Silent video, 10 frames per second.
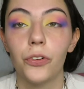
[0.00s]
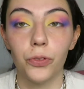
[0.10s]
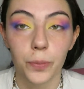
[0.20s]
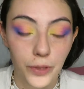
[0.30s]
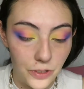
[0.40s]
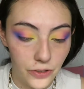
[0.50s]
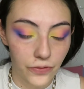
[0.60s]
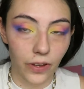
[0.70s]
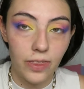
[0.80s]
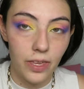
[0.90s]

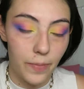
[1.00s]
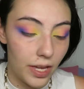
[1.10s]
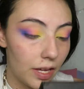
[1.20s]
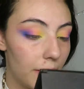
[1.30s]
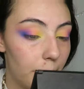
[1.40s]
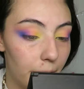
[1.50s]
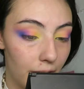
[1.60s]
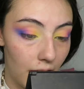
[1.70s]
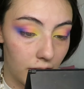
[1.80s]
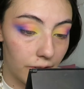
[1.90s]
remove the makeup
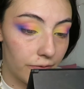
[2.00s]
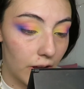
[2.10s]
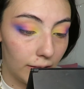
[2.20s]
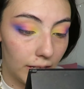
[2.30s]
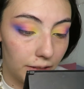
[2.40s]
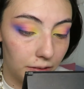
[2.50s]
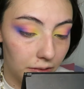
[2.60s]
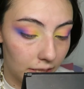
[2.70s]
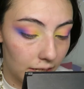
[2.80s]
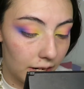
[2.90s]
and the
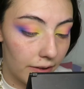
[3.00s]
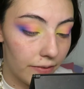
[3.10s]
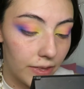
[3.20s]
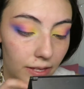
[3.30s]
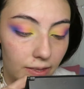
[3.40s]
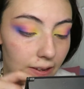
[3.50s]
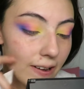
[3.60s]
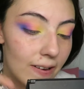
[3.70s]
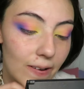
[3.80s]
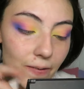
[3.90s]
fallout and everything that
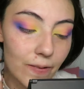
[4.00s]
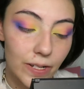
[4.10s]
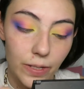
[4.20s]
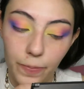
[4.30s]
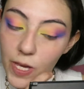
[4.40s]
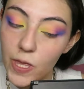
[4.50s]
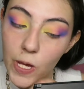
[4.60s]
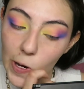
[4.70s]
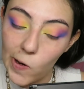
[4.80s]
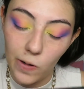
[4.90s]
I don't want to be
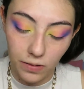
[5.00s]
there.